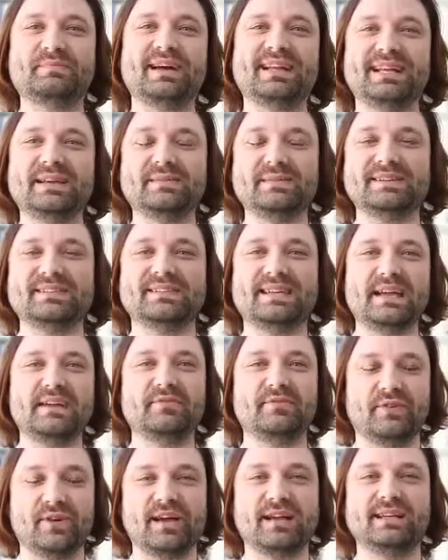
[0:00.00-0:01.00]
My name is
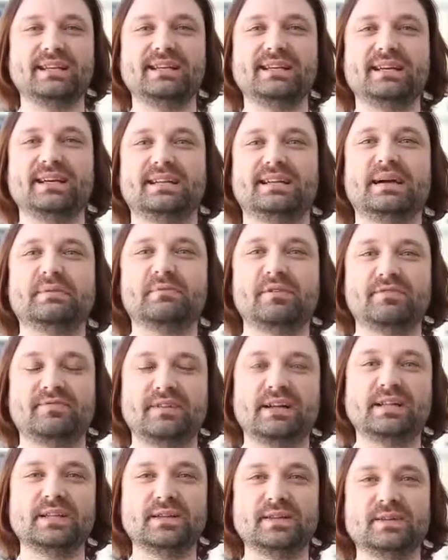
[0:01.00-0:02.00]
Dave Verady, and I'm a
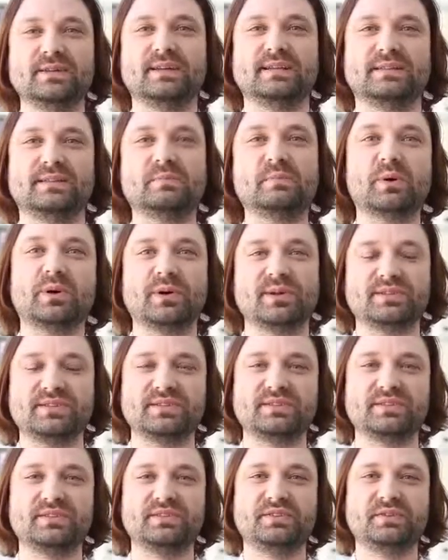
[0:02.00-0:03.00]
fellow at the Morgridge
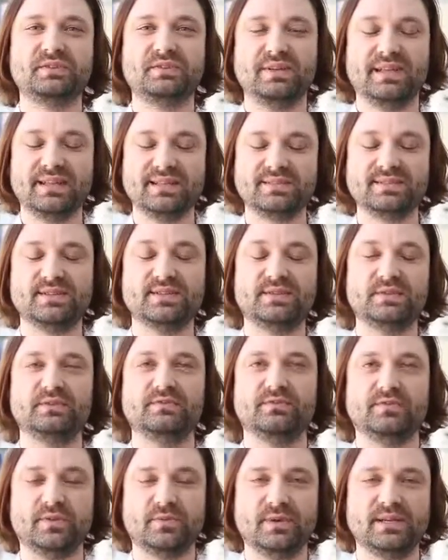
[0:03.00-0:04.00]

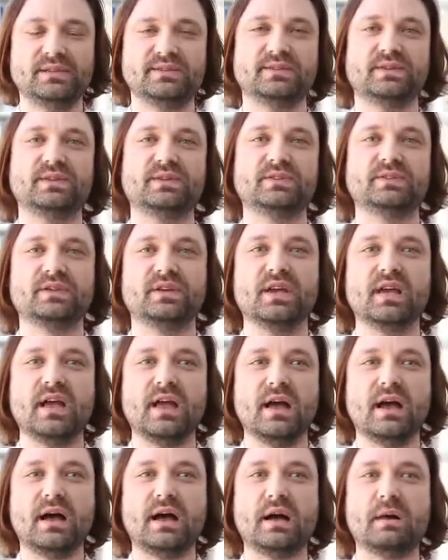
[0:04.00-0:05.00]
Institute for Research.
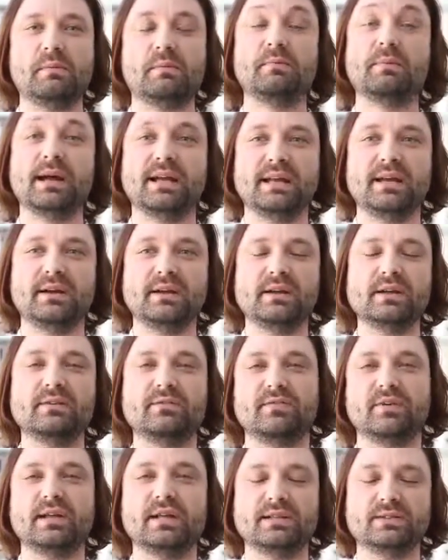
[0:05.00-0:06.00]
And my area
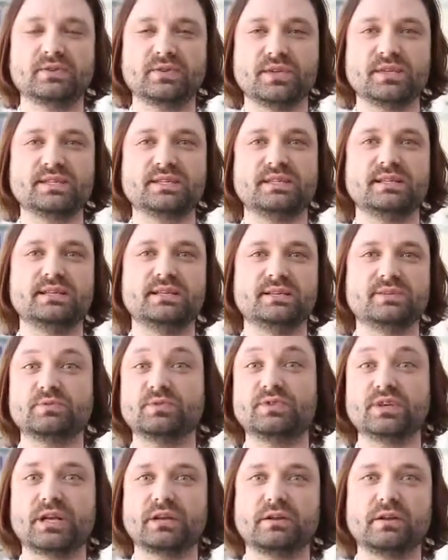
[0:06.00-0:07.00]
of interest is
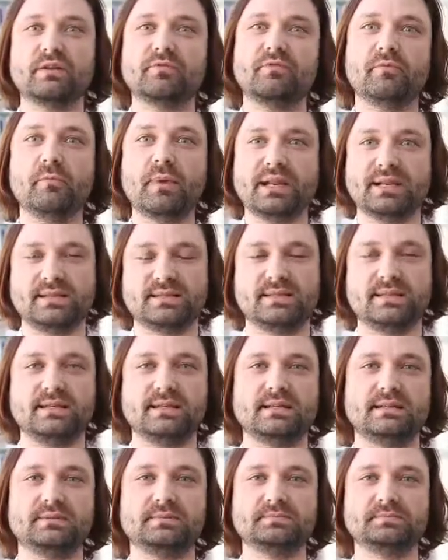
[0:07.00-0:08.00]
regenerative
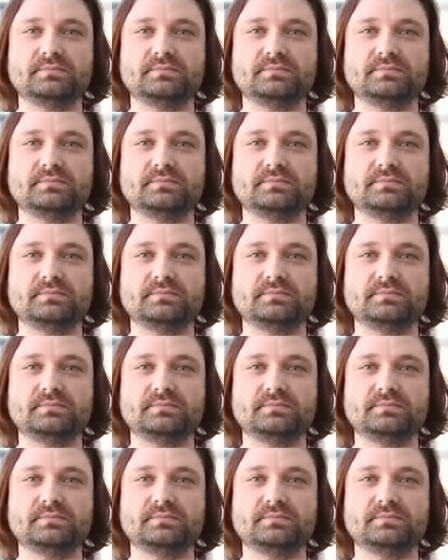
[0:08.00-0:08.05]
medicine.